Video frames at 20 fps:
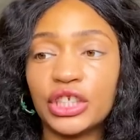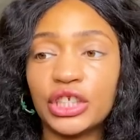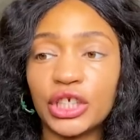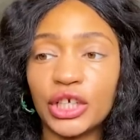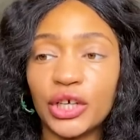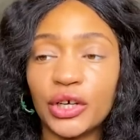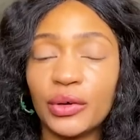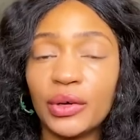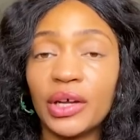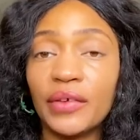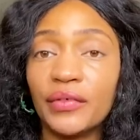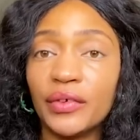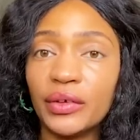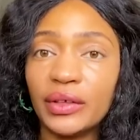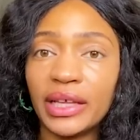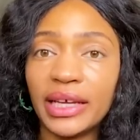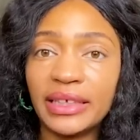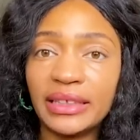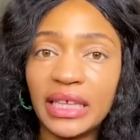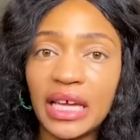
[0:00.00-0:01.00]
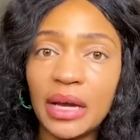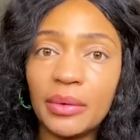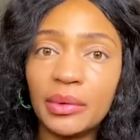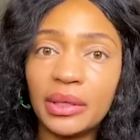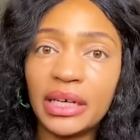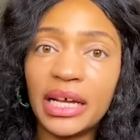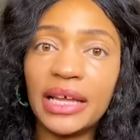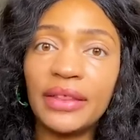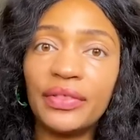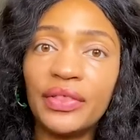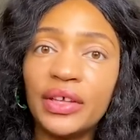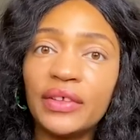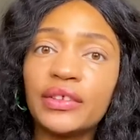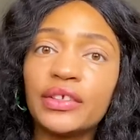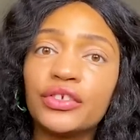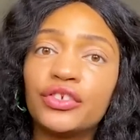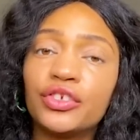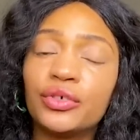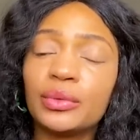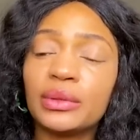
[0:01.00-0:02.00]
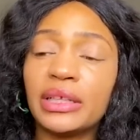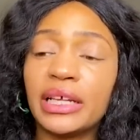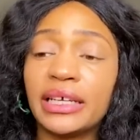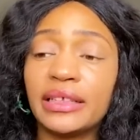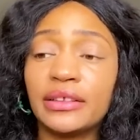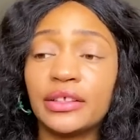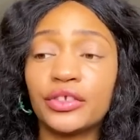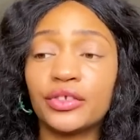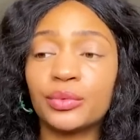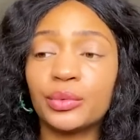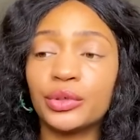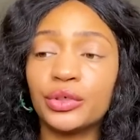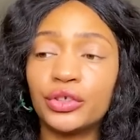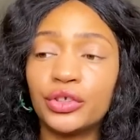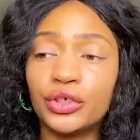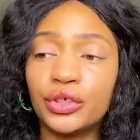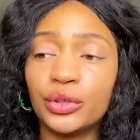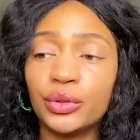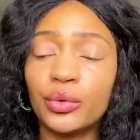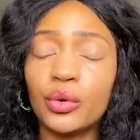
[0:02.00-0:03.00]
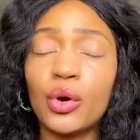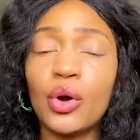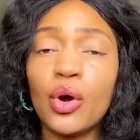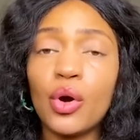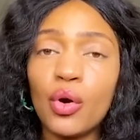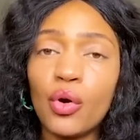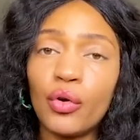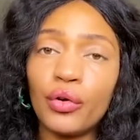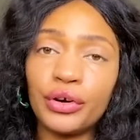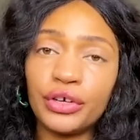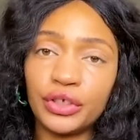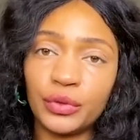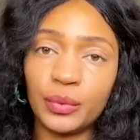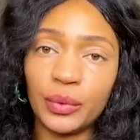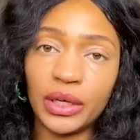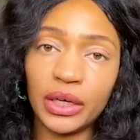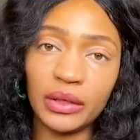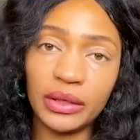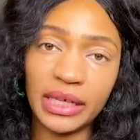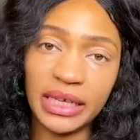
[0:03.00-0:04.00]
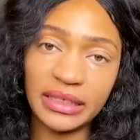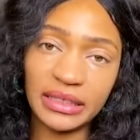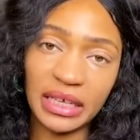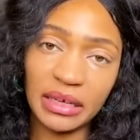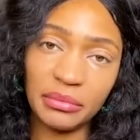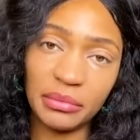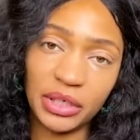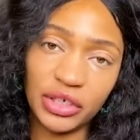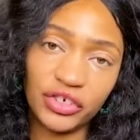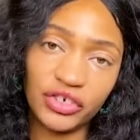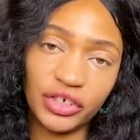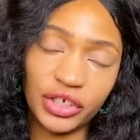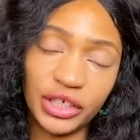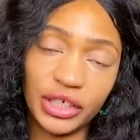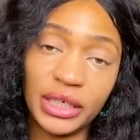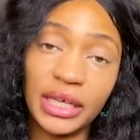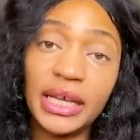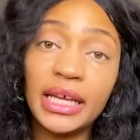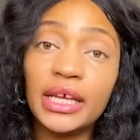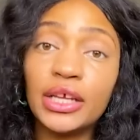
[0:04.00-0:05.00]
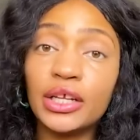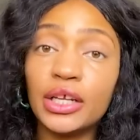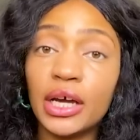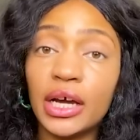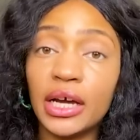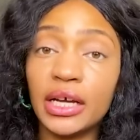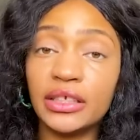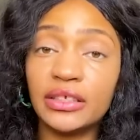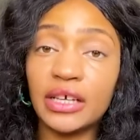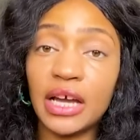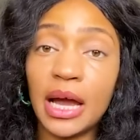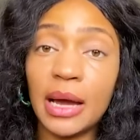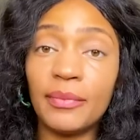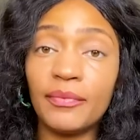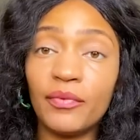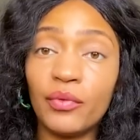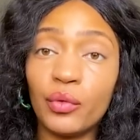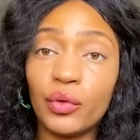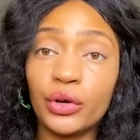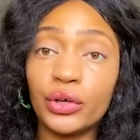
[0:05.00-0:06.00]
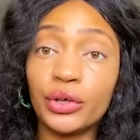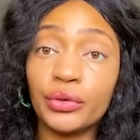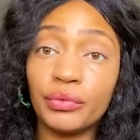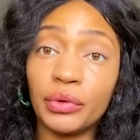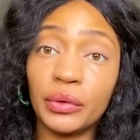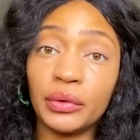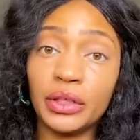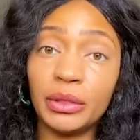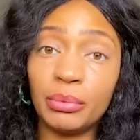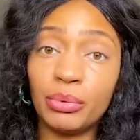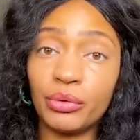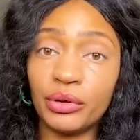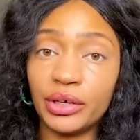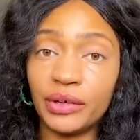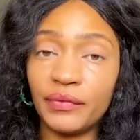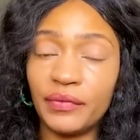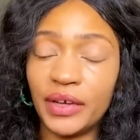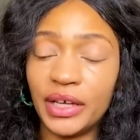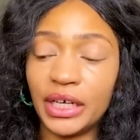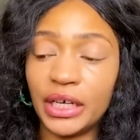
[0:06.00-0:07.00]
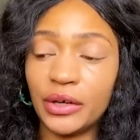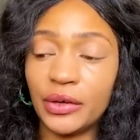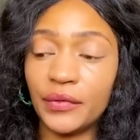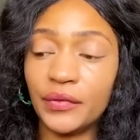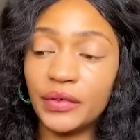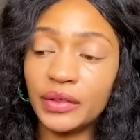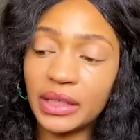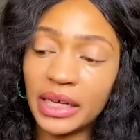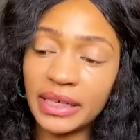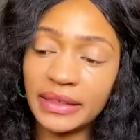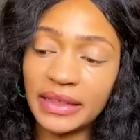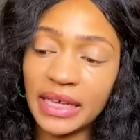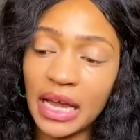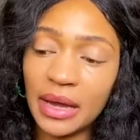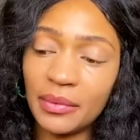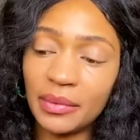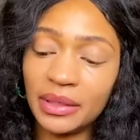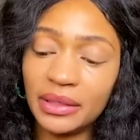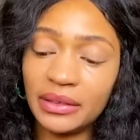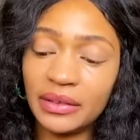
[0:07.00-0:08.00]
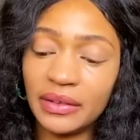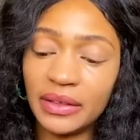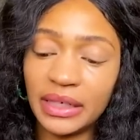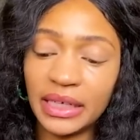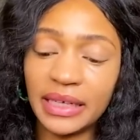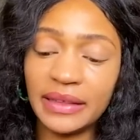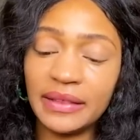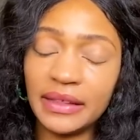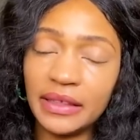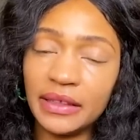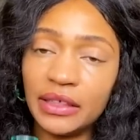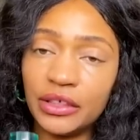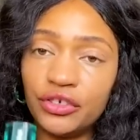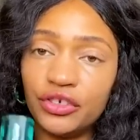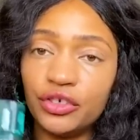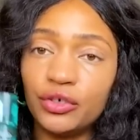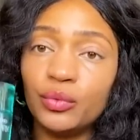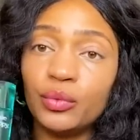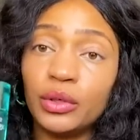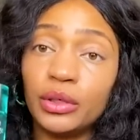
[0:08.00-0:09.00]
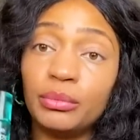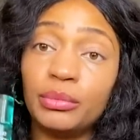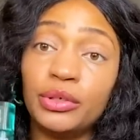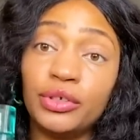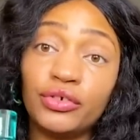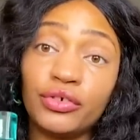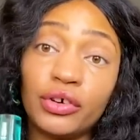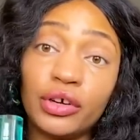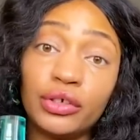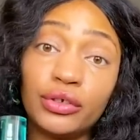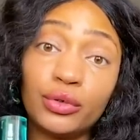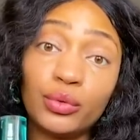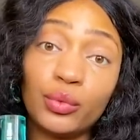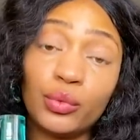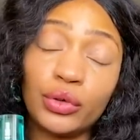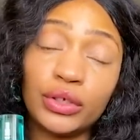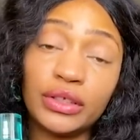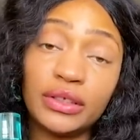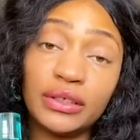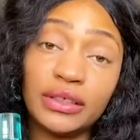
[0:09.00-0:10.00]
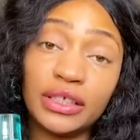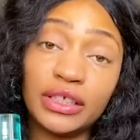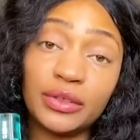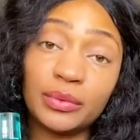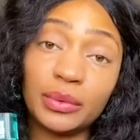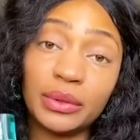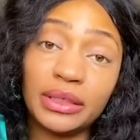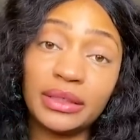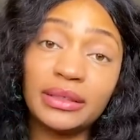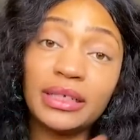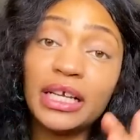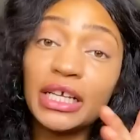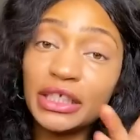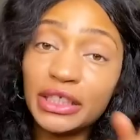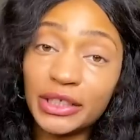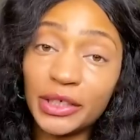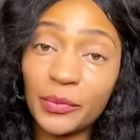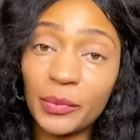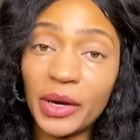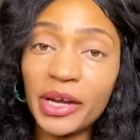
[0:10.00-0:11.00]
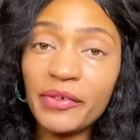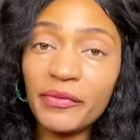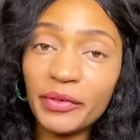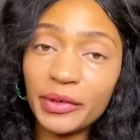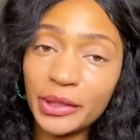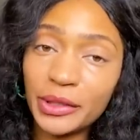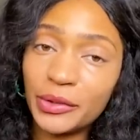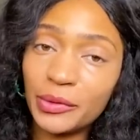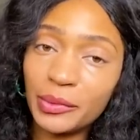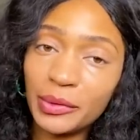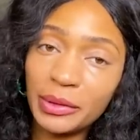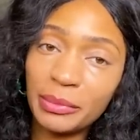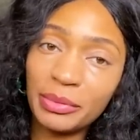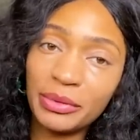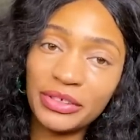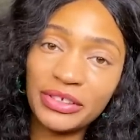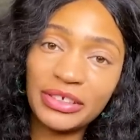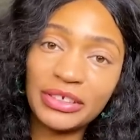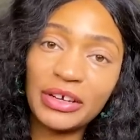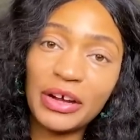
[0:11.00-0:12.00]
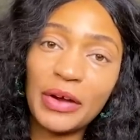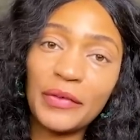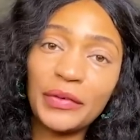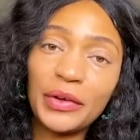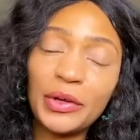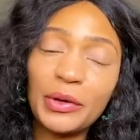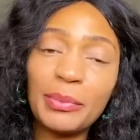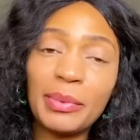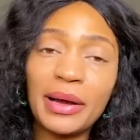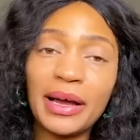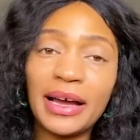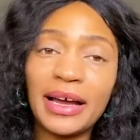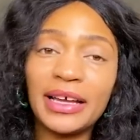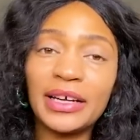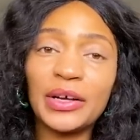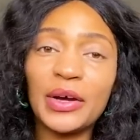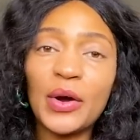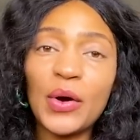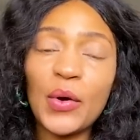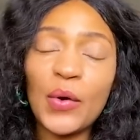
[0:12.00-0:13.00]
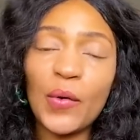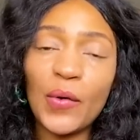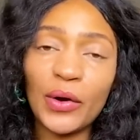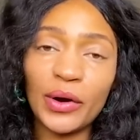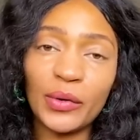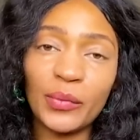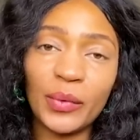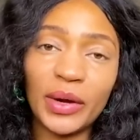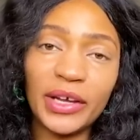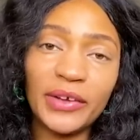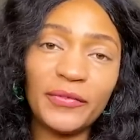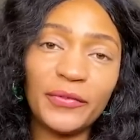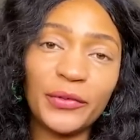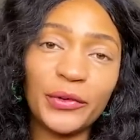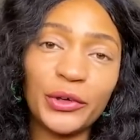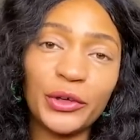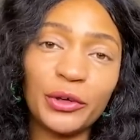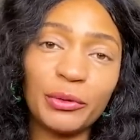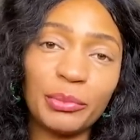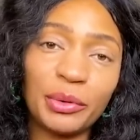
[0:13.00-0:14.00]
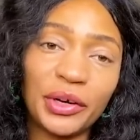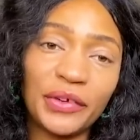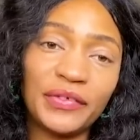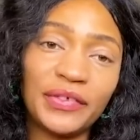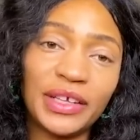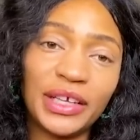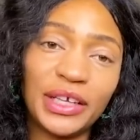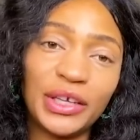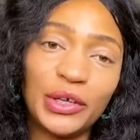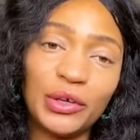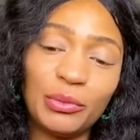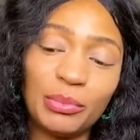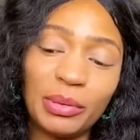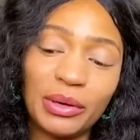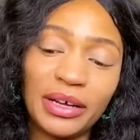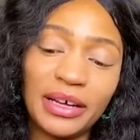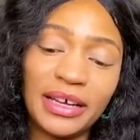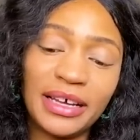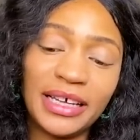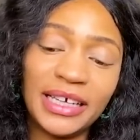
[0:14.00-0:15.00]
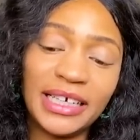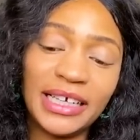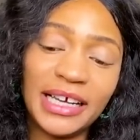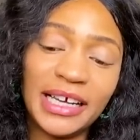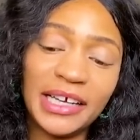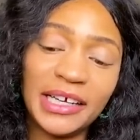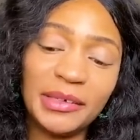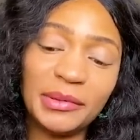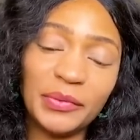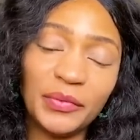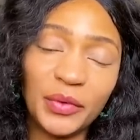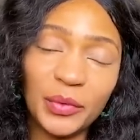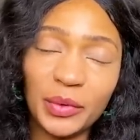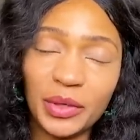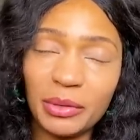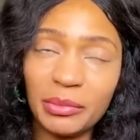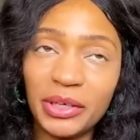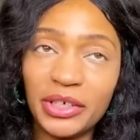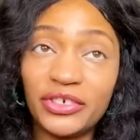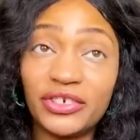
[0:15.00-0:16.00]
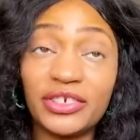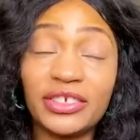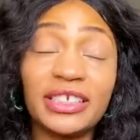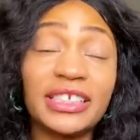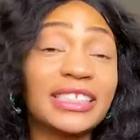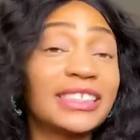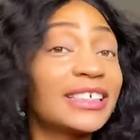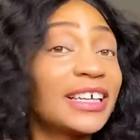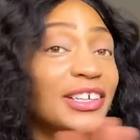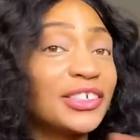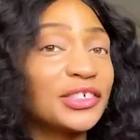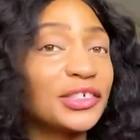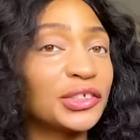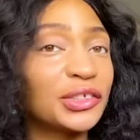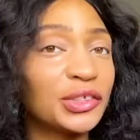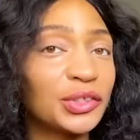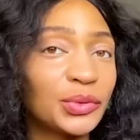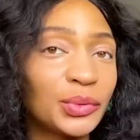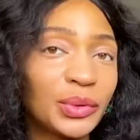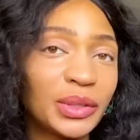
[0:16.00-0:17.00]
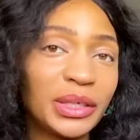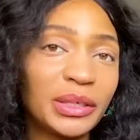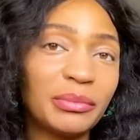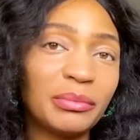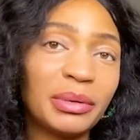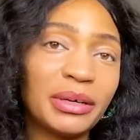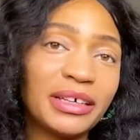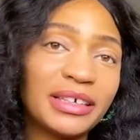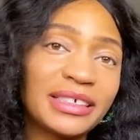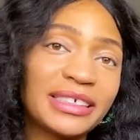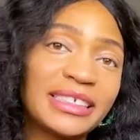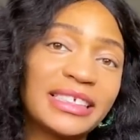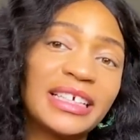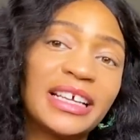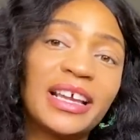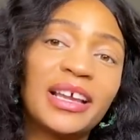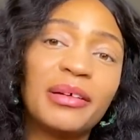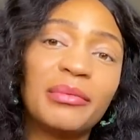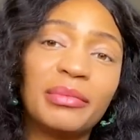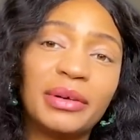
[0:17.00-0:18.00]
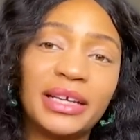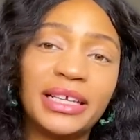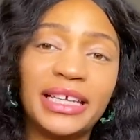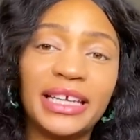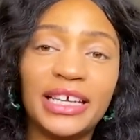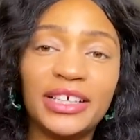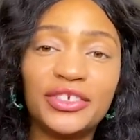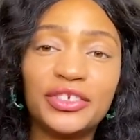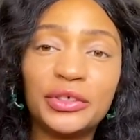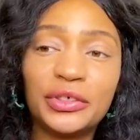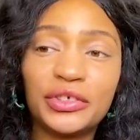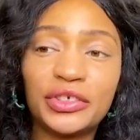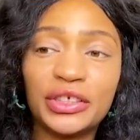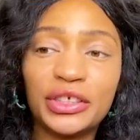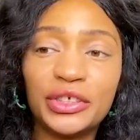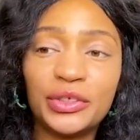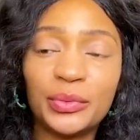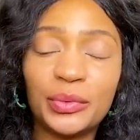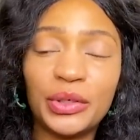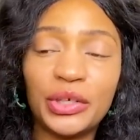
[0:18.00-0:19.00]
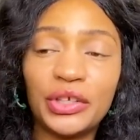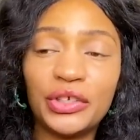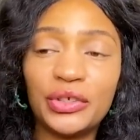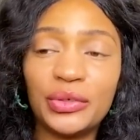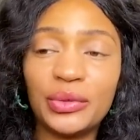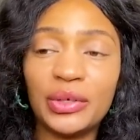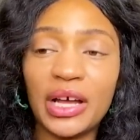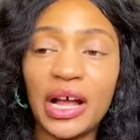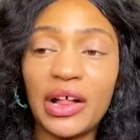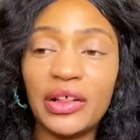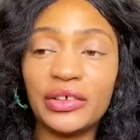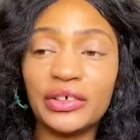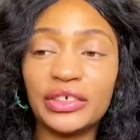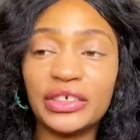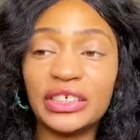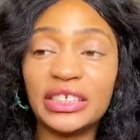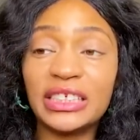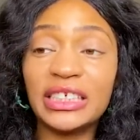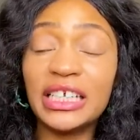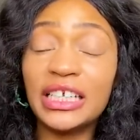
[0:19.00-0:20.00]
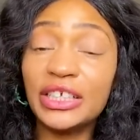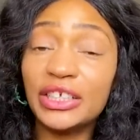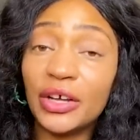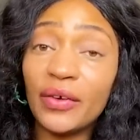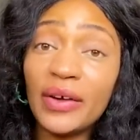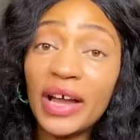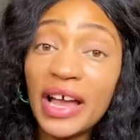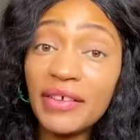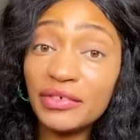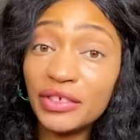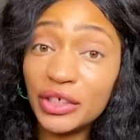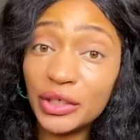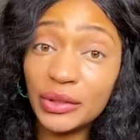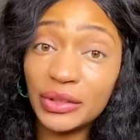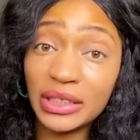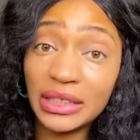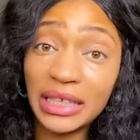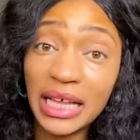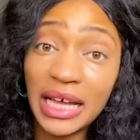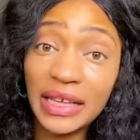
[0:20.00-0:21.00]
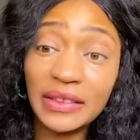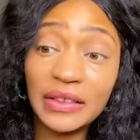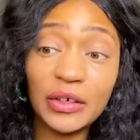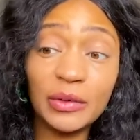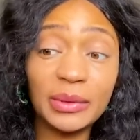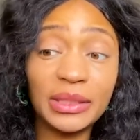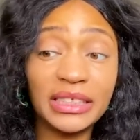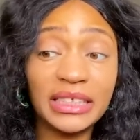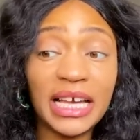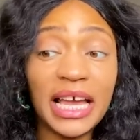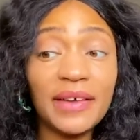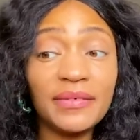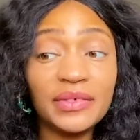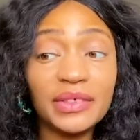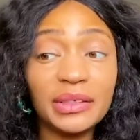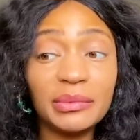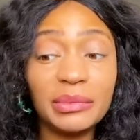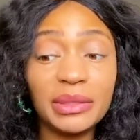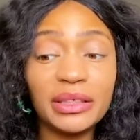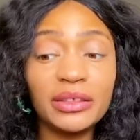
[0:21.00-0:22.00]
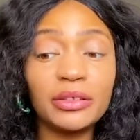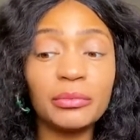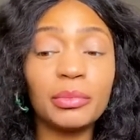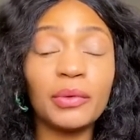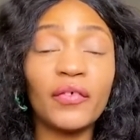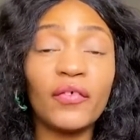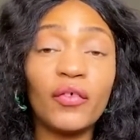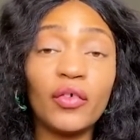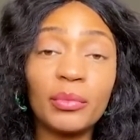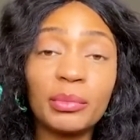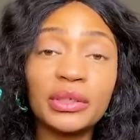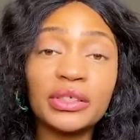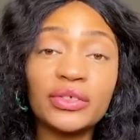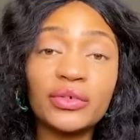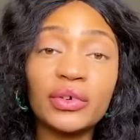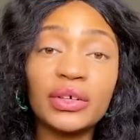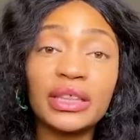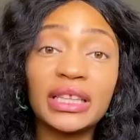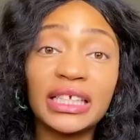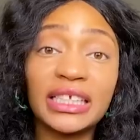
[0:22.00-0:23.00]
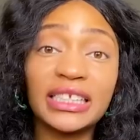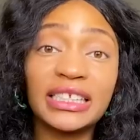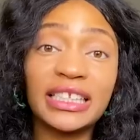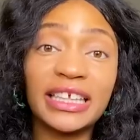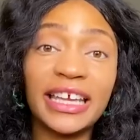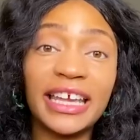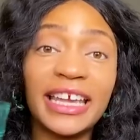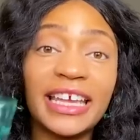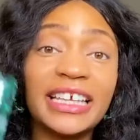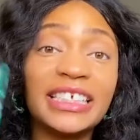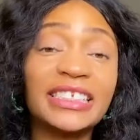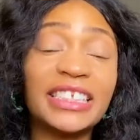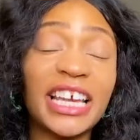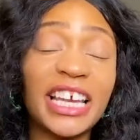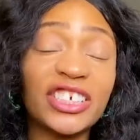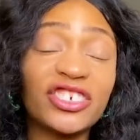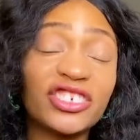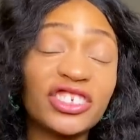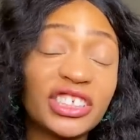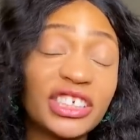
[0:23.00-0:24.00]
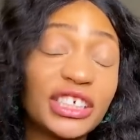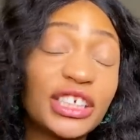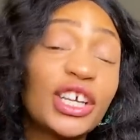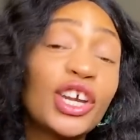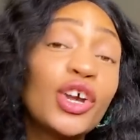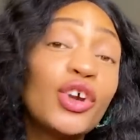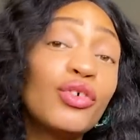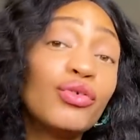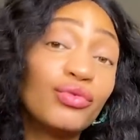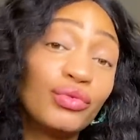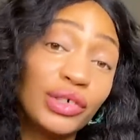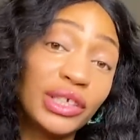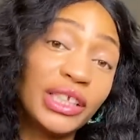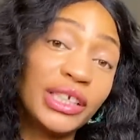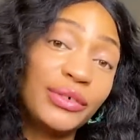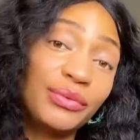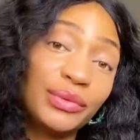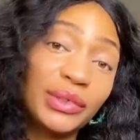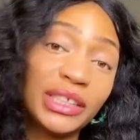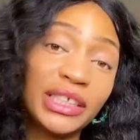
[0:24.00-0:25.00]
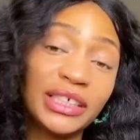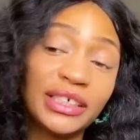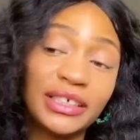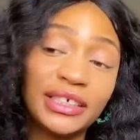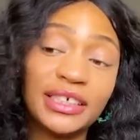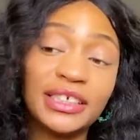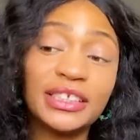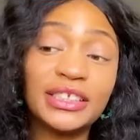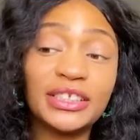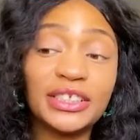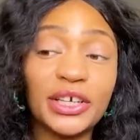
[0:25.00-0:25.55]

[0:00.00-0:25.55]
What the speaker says: So if you like that one, I think that you would like this one too, or as well as I mentioned, Tom Ford Neroli Portofino. If you like that one, then I think that you would be drawn towards this one. So wait for the 20% off coupon, or wait for your birthday coupon if you want to make sure that it's under the $20. But yeah, it's usually $22. Don't have to use a lot though, because I have to admit the performance on this thing is actually really, really good.